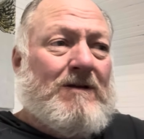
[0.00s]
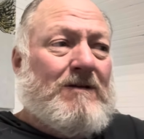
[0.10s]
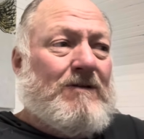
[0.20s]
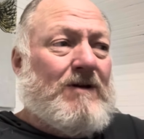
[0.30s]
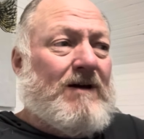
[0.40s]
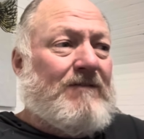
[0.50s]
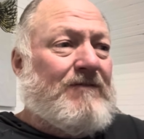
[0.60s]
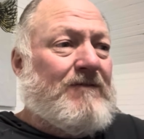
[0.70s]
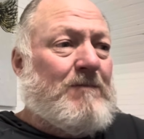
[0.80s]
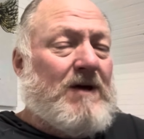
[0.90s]
you
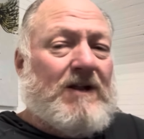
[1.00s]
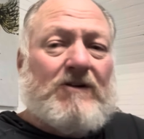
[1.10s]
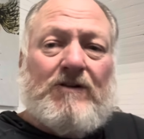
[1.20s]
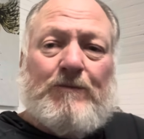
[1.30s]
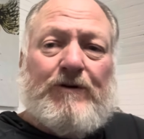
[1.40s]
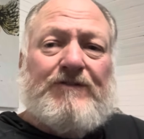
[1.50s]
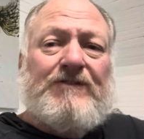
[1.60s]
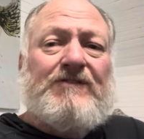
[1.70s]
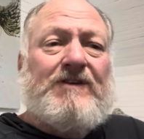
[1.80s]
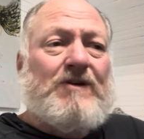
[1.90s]
have a medical
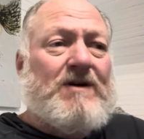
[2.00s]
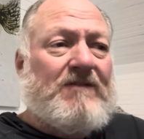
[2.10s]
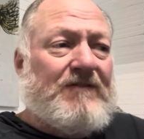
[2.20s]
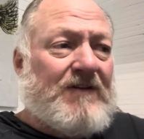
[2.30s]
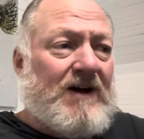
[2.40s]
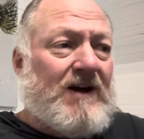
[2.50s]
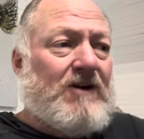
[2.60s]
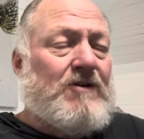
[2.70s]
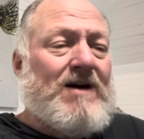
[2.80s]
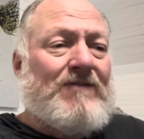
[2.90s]
emergency, you have a
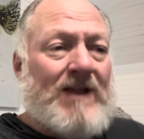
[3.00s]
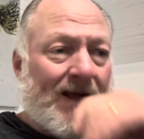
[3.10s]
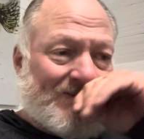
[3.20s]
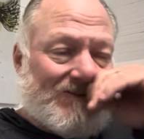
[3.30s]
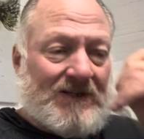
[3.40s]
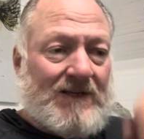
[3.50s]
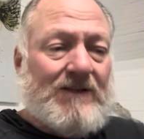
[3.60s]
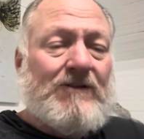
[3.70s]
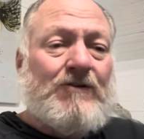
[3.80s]
fire, you have an accident,